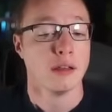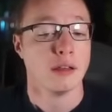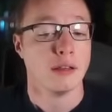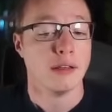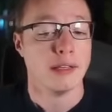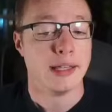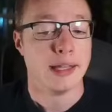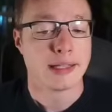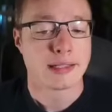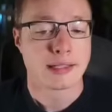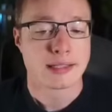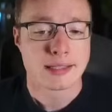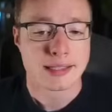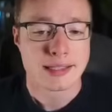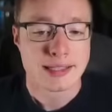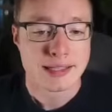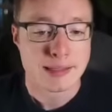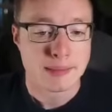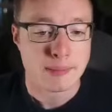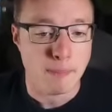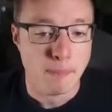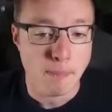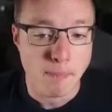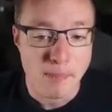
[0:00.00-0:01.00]

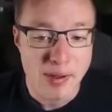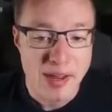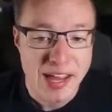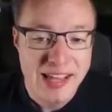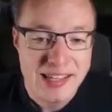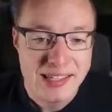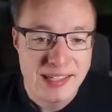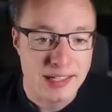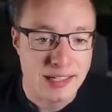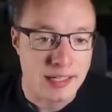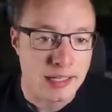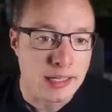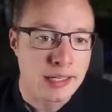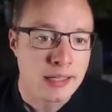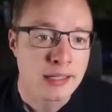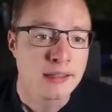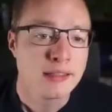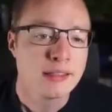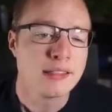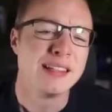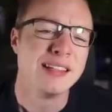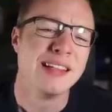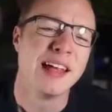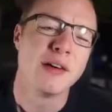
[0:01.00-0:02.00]
That's basically
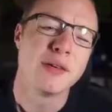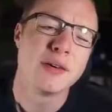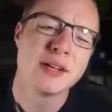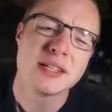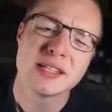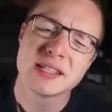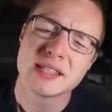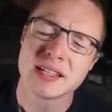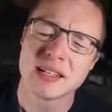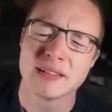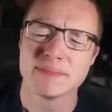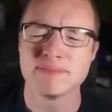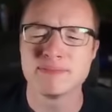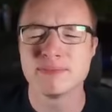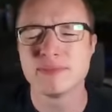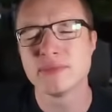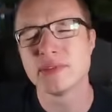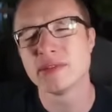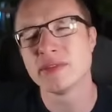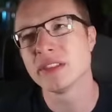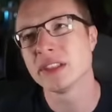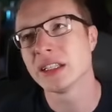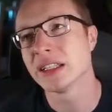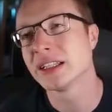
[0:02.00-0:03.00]
it. There is
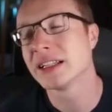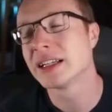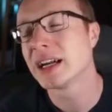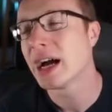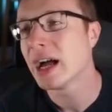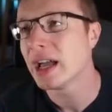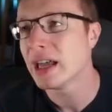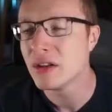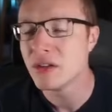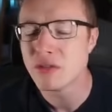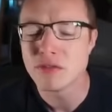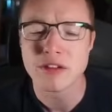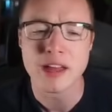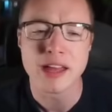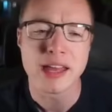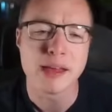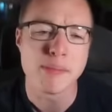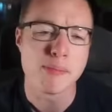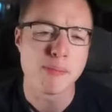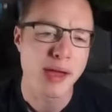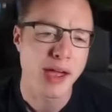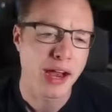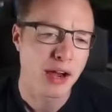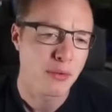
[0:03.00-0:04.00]
kind of
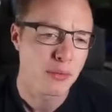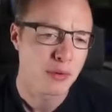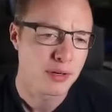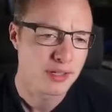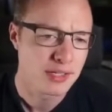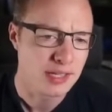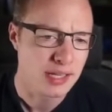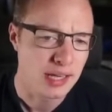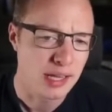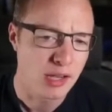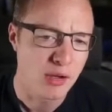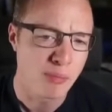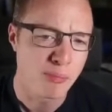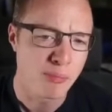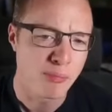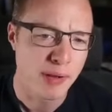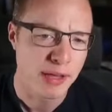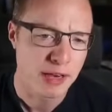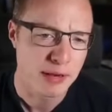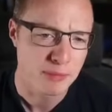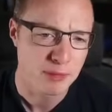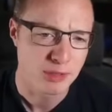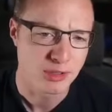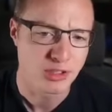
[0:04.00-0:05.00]
a backwards
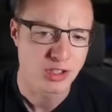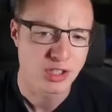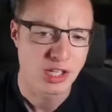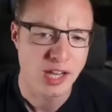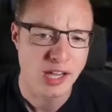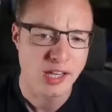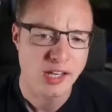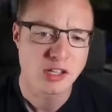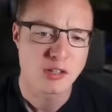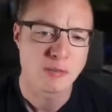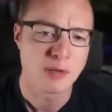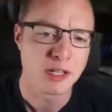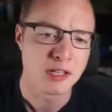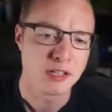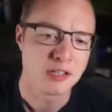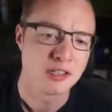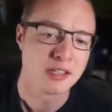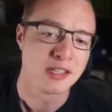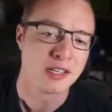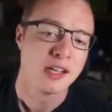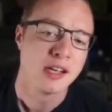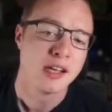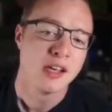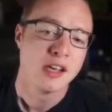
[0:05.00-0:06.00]
incompatible change
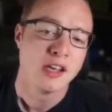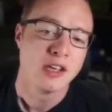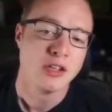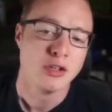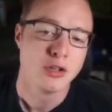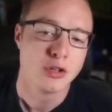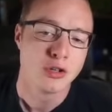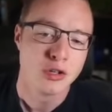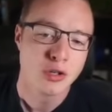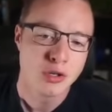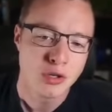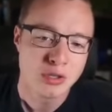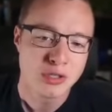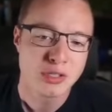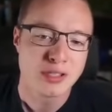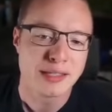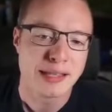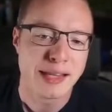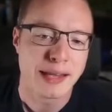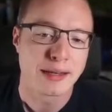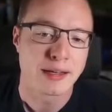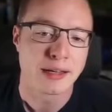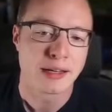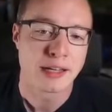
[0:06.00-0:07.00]
because you could
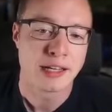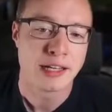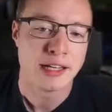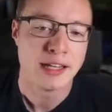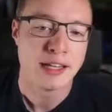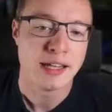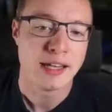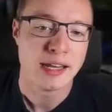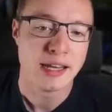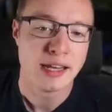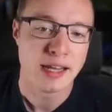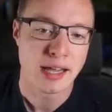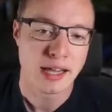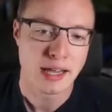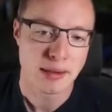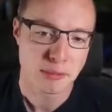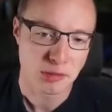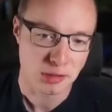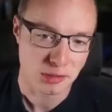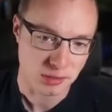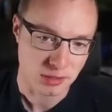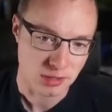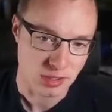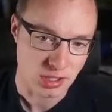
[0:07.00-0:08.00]
technically
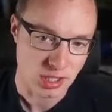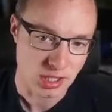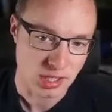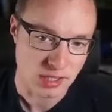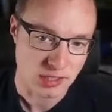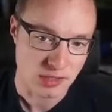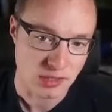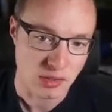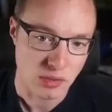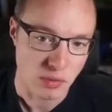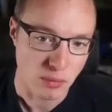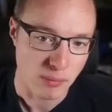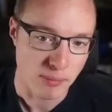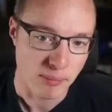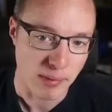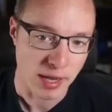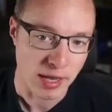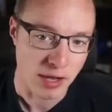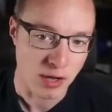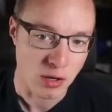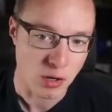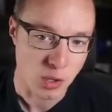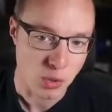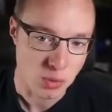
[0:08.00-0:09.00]
enable the JIT
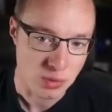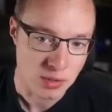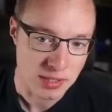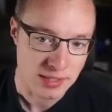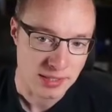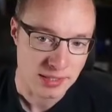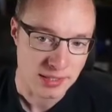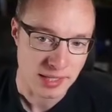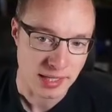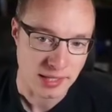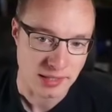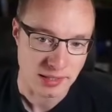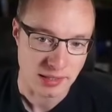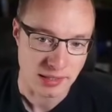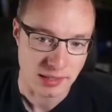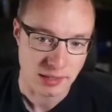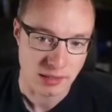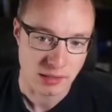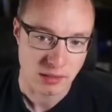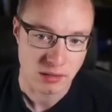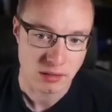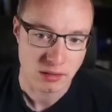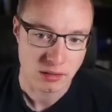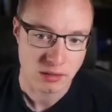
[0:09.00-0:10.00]
by only
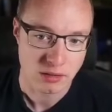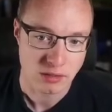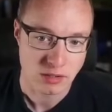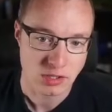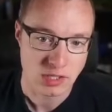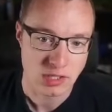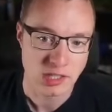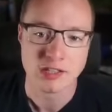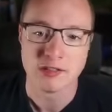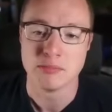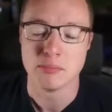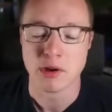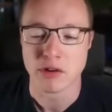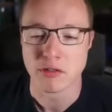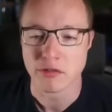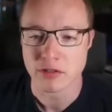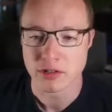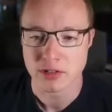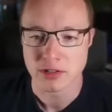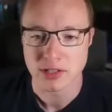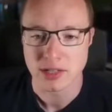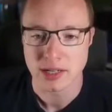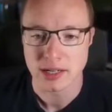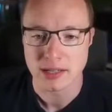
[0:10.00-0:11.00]
setting JIT
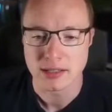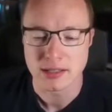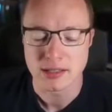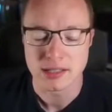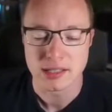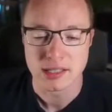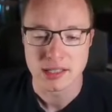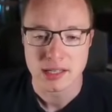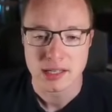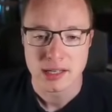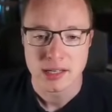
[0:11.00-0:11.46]
buffer size,